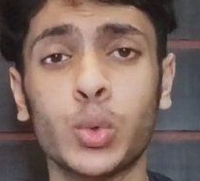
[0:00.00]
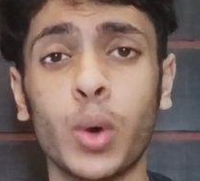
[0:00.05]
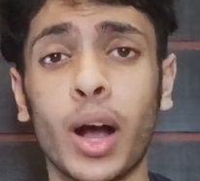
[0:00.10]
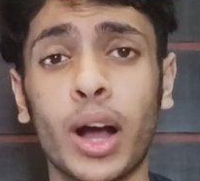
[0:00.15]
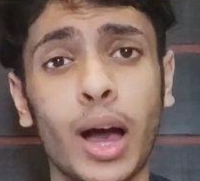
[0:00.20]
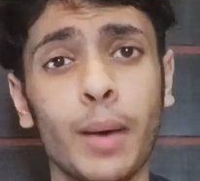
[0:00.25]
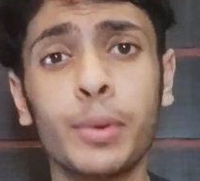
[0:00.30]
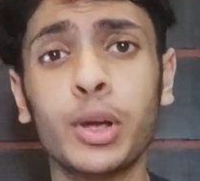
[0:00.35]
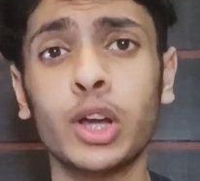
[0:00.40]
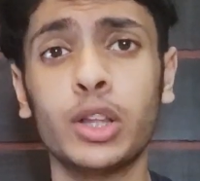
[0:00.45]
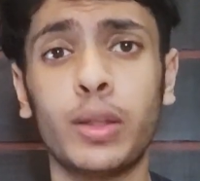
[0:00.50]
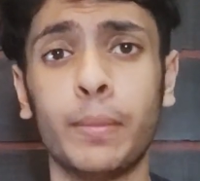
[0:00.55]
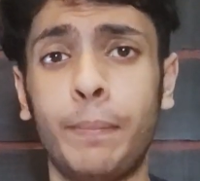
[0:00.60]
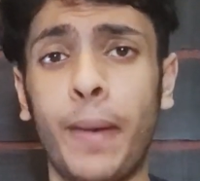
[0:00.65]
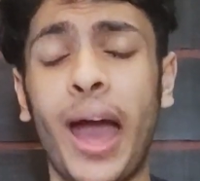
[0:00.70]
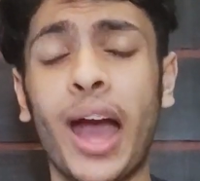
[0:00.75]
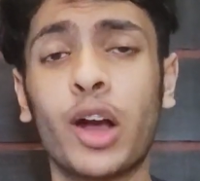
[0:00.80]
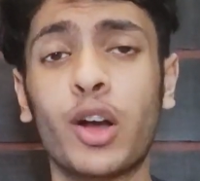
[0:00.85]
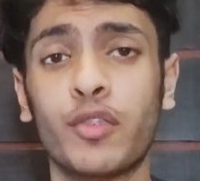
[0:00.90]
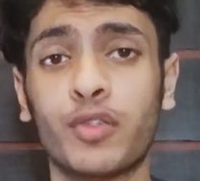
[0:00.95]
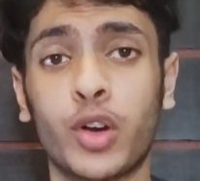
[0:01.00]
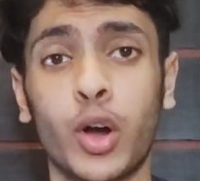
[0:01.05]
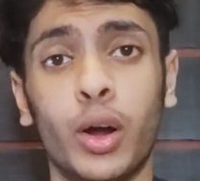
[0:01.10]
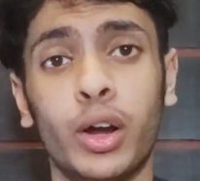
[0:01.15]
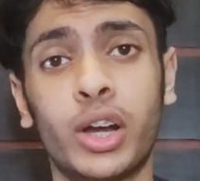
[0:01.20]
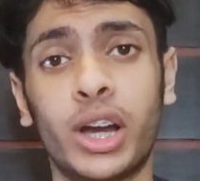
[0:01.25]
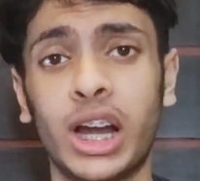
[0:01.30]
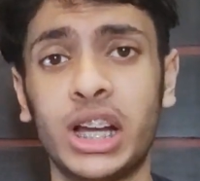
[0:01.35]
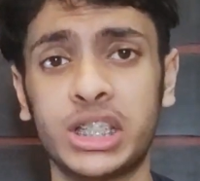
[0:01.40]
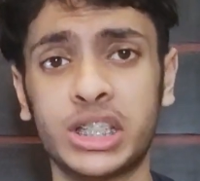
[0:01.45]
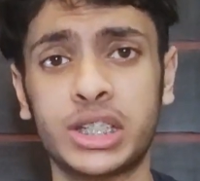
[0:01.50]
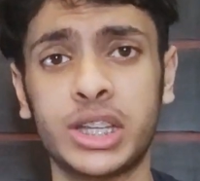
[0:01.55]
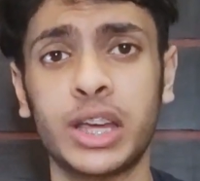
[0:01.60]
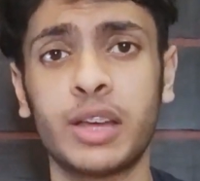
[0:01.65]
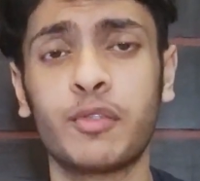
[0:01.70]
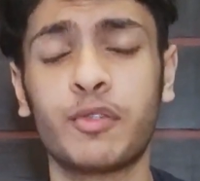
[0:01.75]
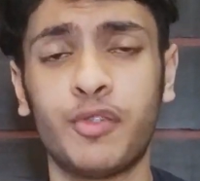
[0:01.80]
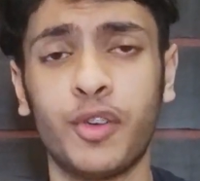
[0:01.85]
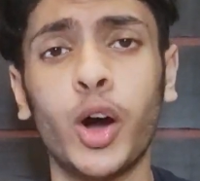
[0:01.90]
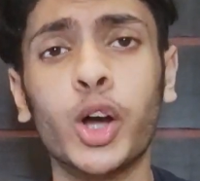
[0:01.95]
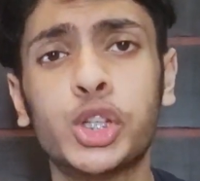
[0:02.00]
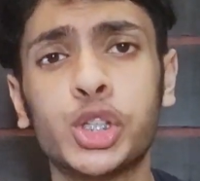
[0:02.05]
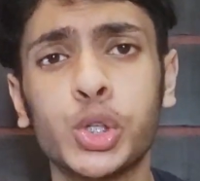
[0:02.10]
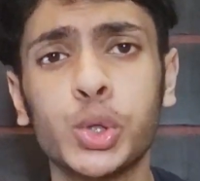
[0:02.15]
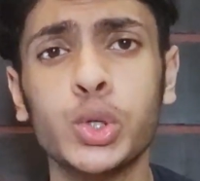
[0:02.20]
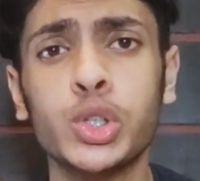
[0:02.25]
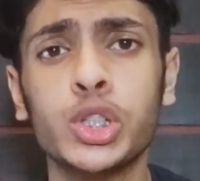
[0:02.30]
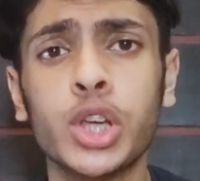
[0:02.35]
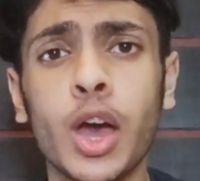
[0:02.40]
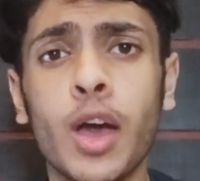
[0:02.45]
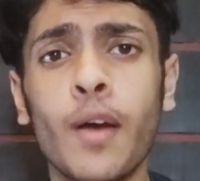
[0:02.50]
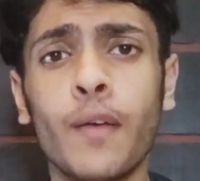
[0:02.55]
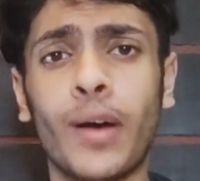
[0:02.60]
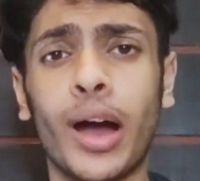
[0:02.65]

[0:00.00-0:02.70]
who are coming on the back of contrasting fortunes,